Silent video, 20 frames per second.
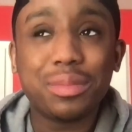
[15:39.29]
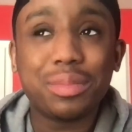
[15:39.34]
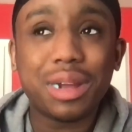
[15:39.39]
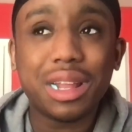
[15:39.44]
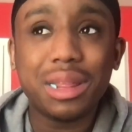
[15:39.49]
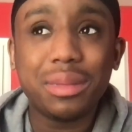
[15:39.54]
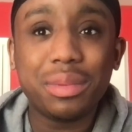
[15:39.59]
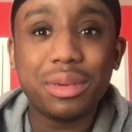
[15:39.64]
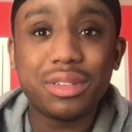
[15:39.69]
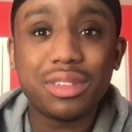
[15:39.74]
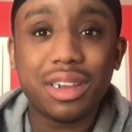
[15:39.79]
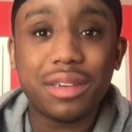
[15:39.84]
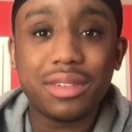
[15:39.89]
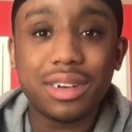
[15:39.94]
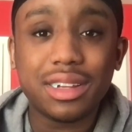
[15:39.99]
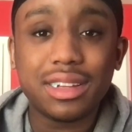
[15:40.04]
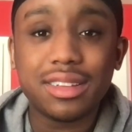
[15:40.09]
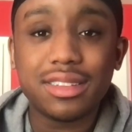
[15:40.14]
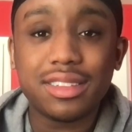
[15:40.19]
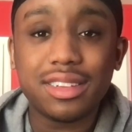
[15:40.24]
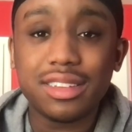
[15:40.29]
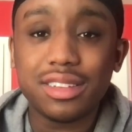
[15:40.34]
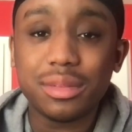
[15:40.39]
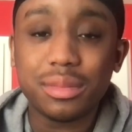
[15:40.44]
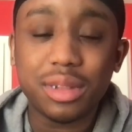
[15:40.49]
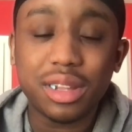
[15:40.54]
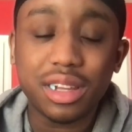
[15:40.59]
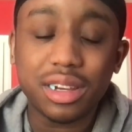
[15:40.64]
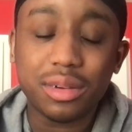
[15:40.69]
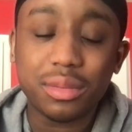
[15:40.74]
Bradley Beal's having a good season,
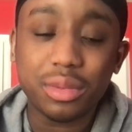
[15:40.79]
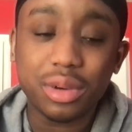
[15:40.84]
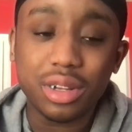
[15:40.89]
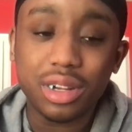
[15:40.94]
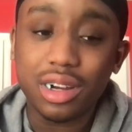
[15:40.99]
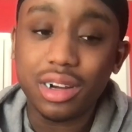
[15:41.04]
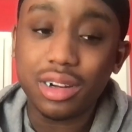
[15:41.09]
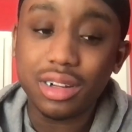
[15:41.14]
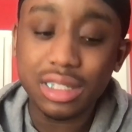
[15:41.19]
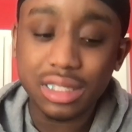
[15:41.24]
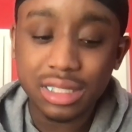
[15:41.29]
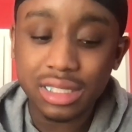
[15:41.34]
but like, come on now.